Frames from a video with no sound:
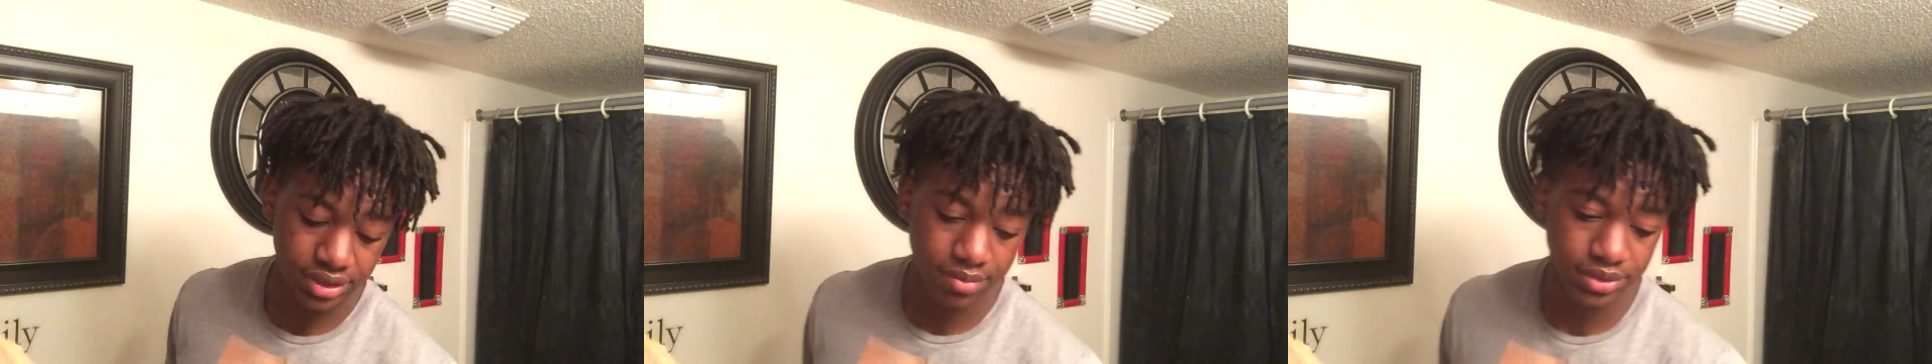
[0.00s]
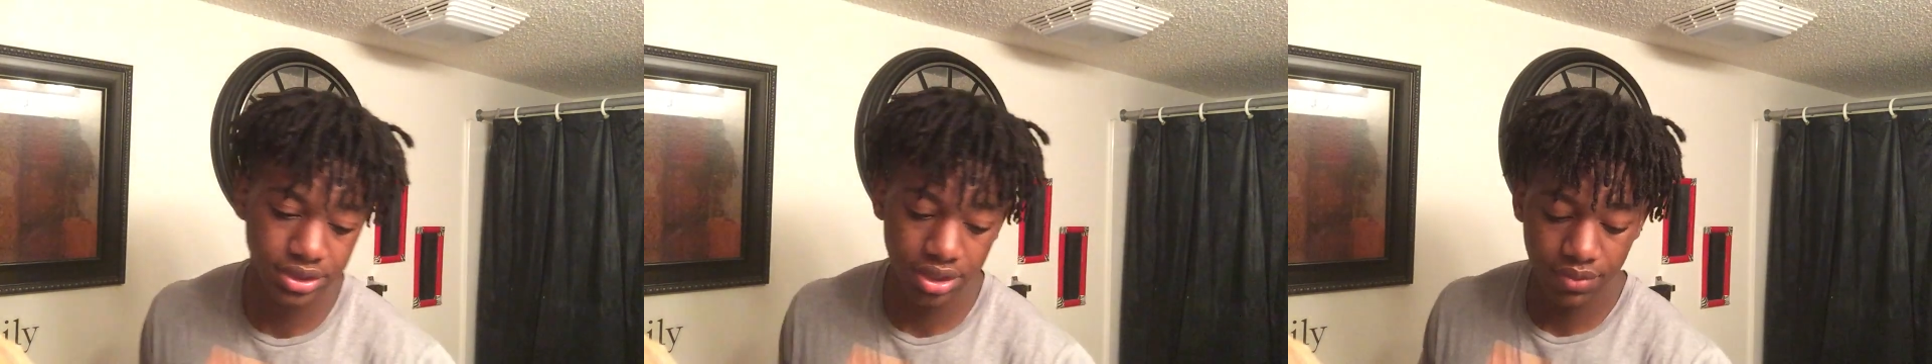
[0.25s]
I'm
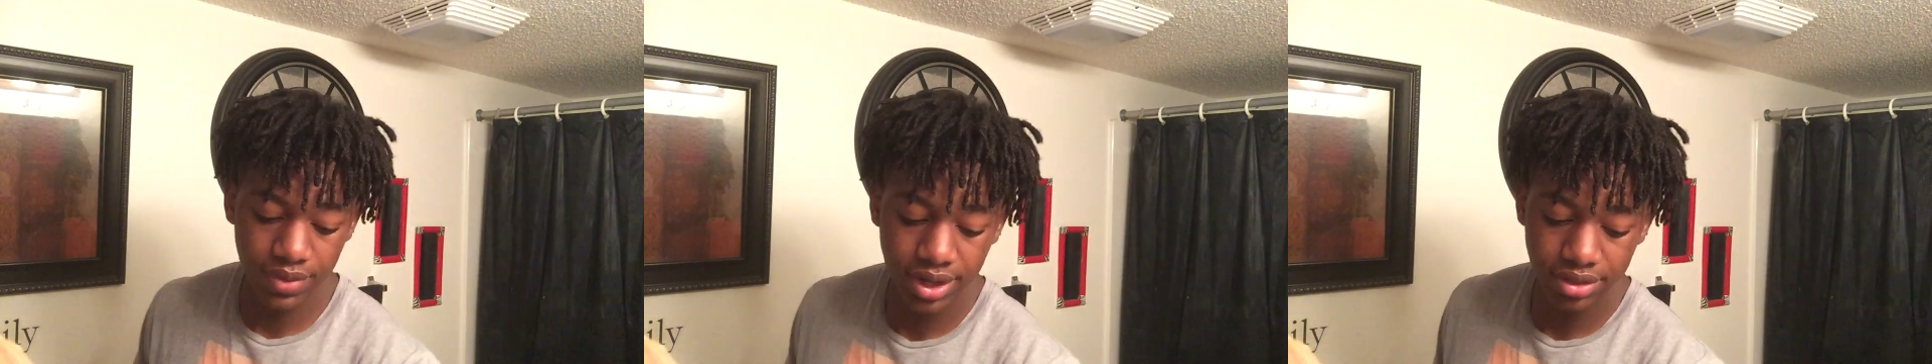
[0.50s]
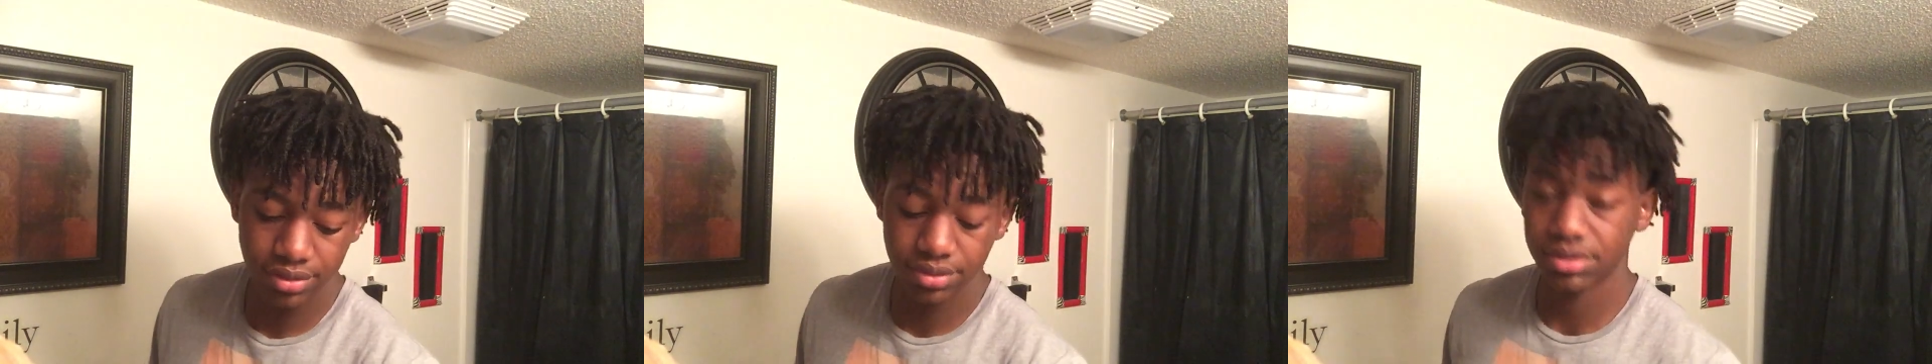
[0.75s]
gonna show you what
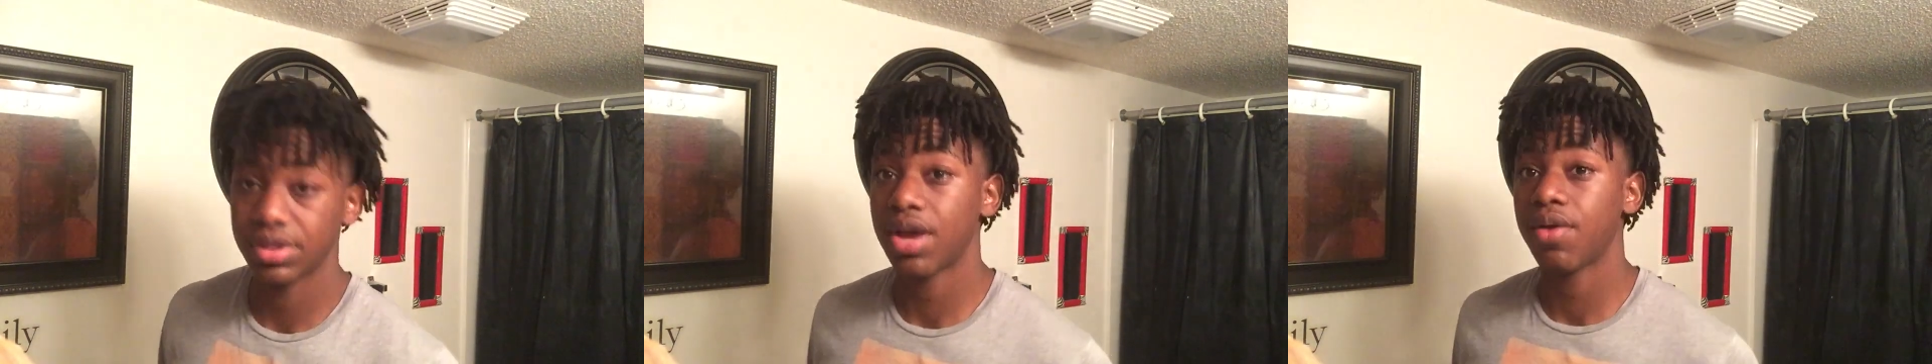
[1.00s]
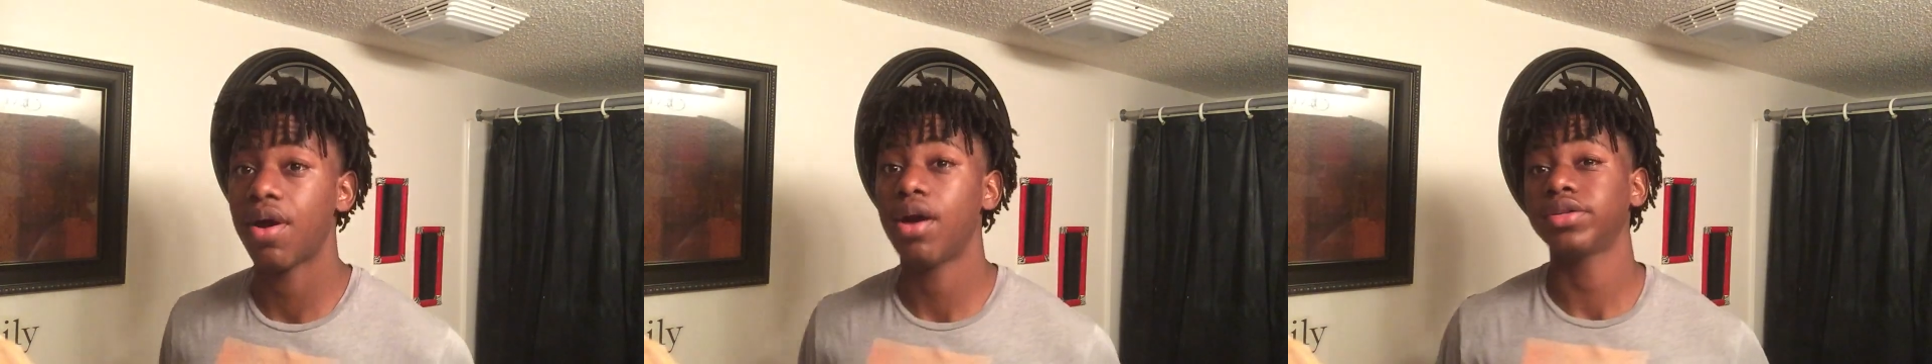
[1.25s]
I use
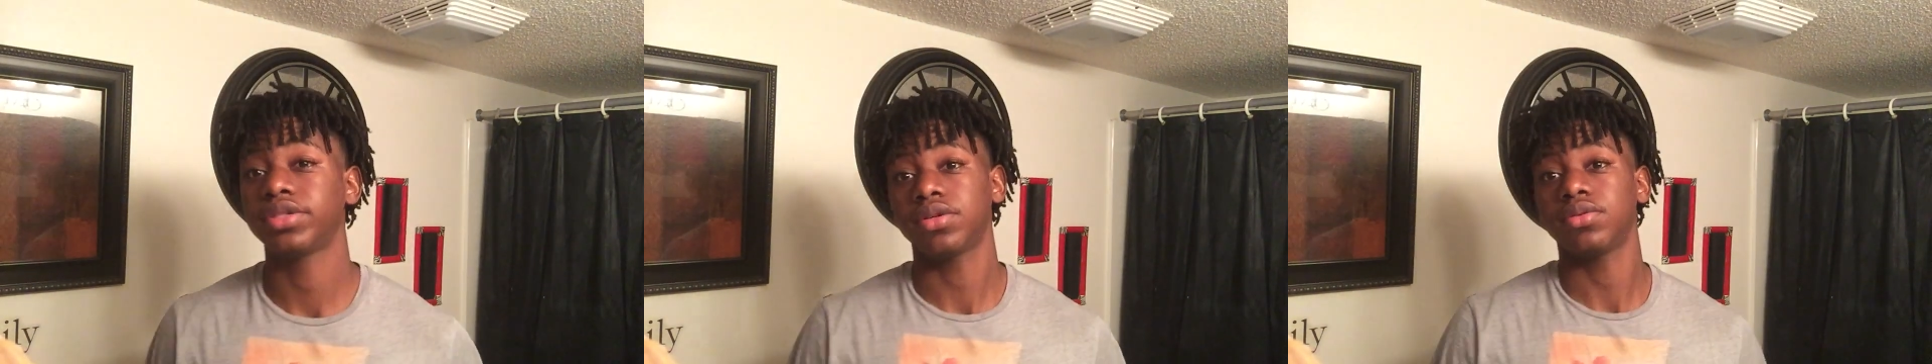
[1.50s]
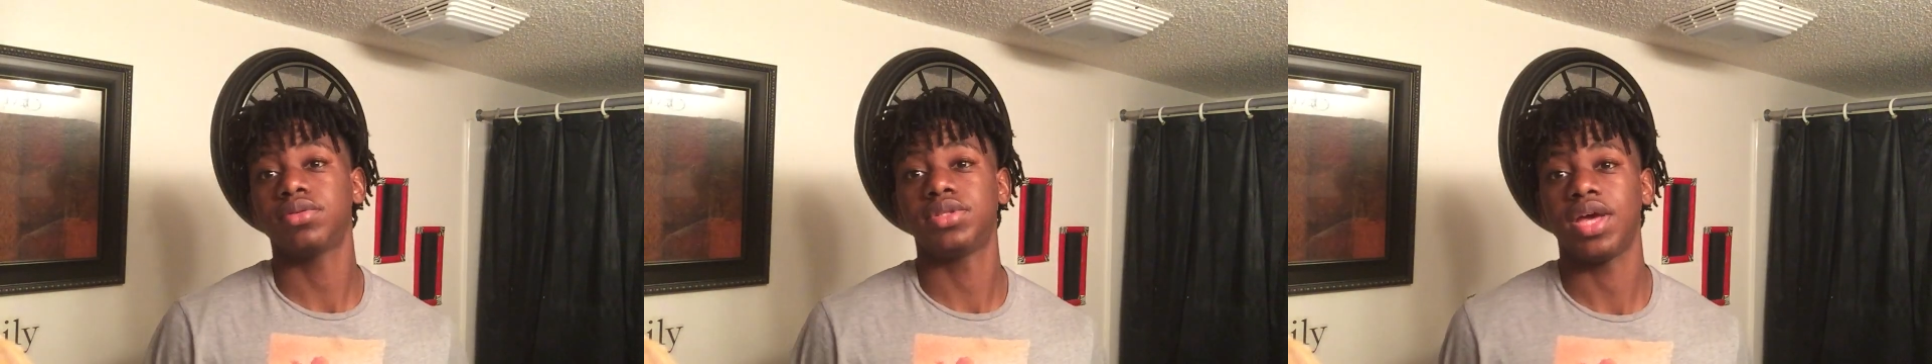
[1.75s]
now
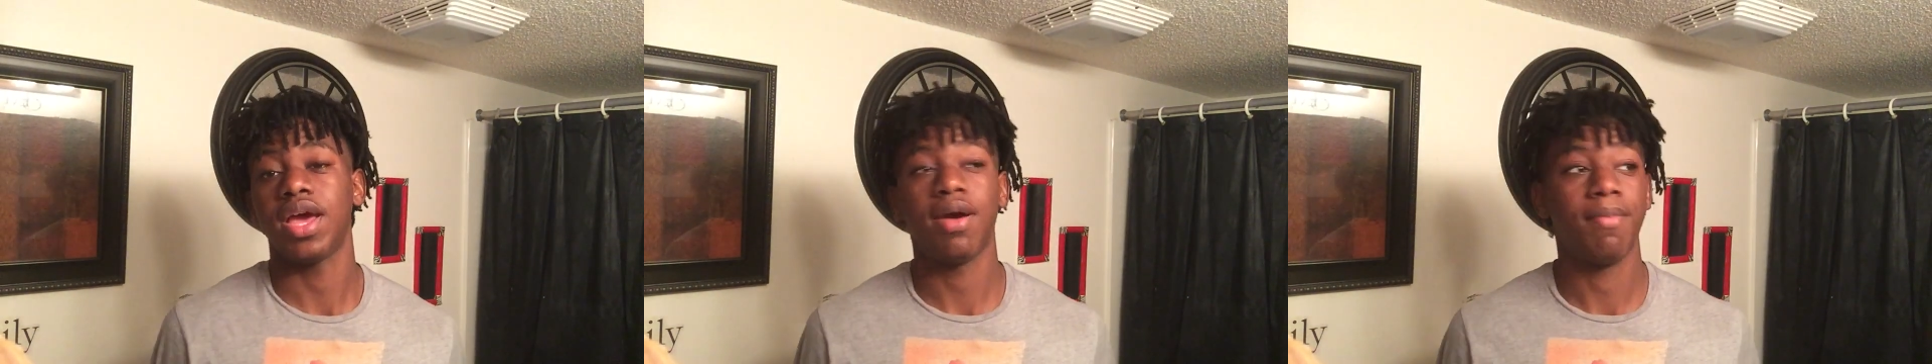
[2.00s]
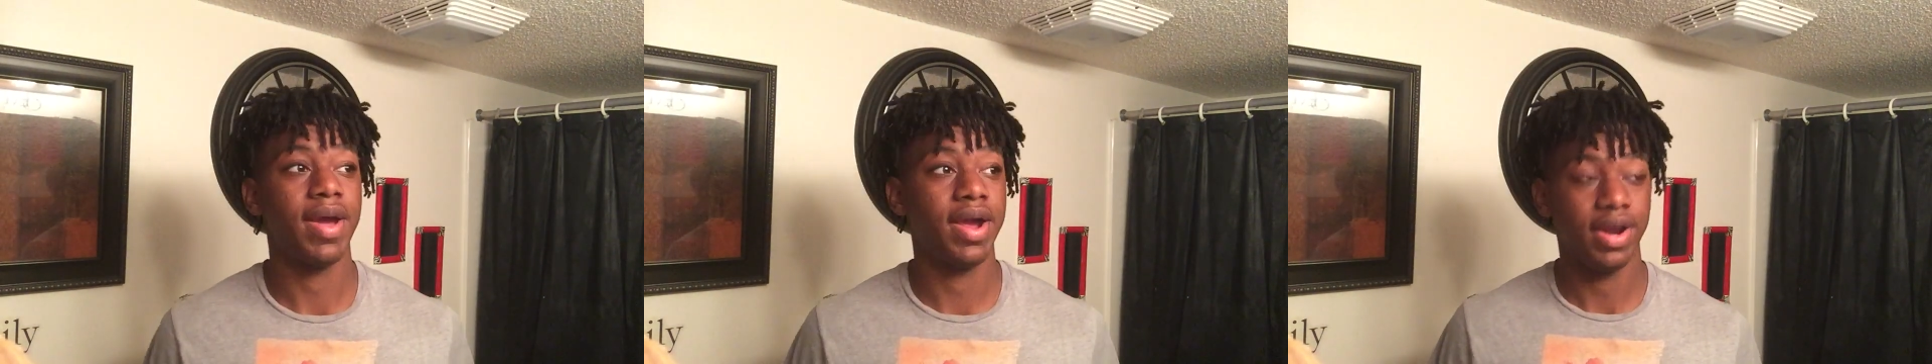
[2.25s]
also to
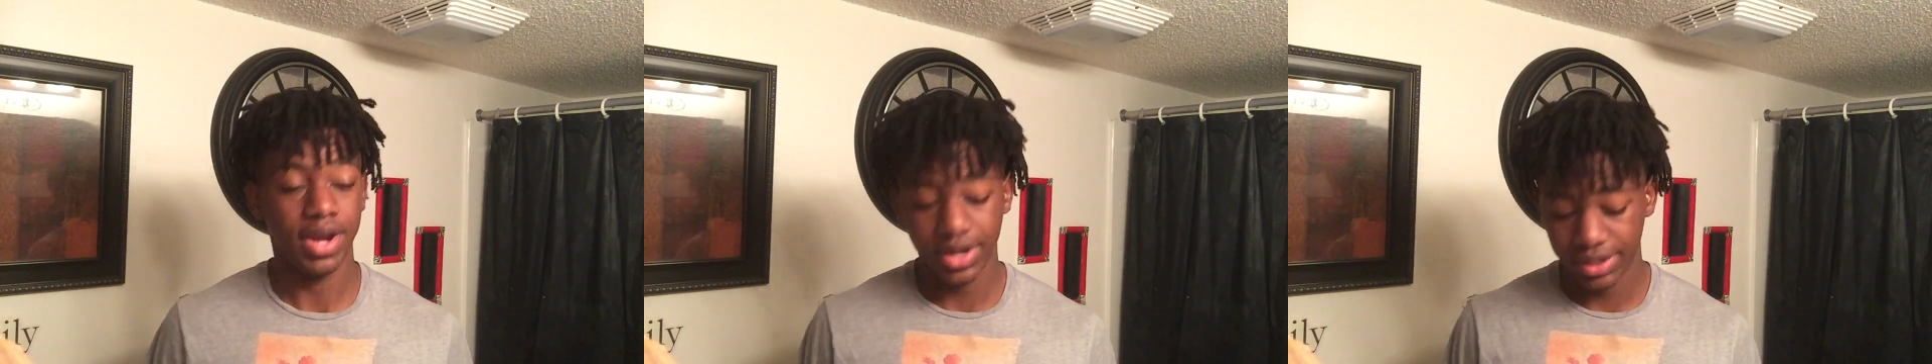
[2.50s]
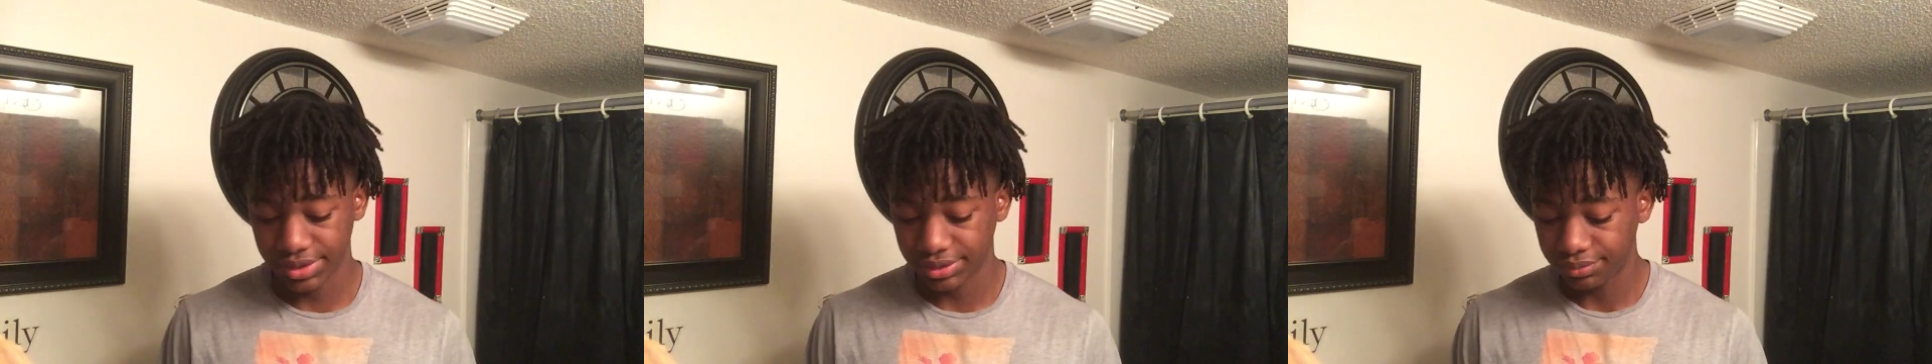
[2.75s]
have my hair
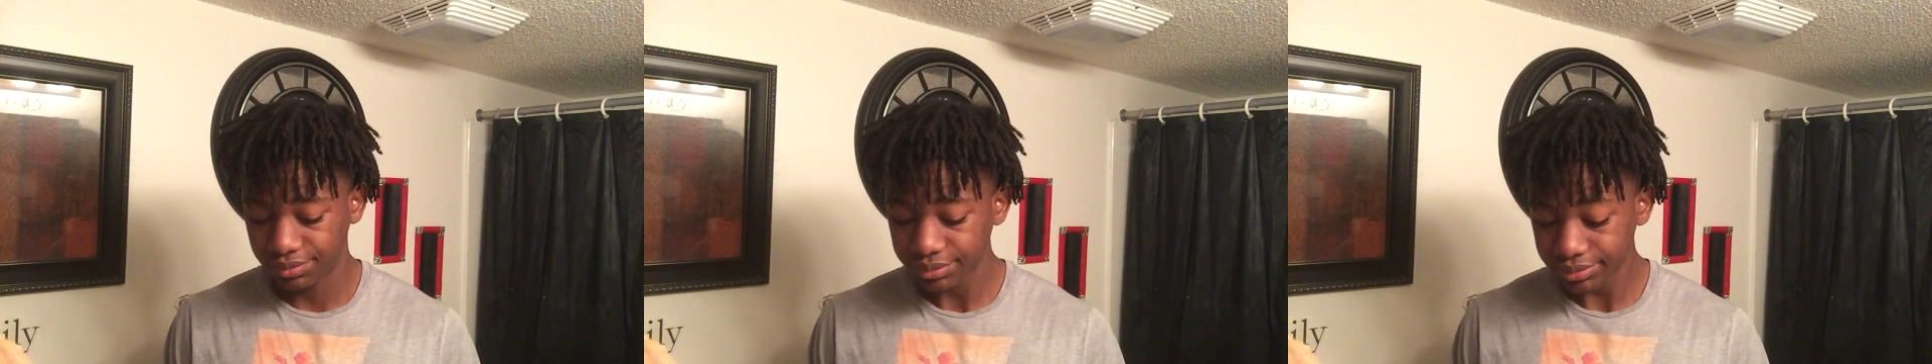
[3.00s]
like this.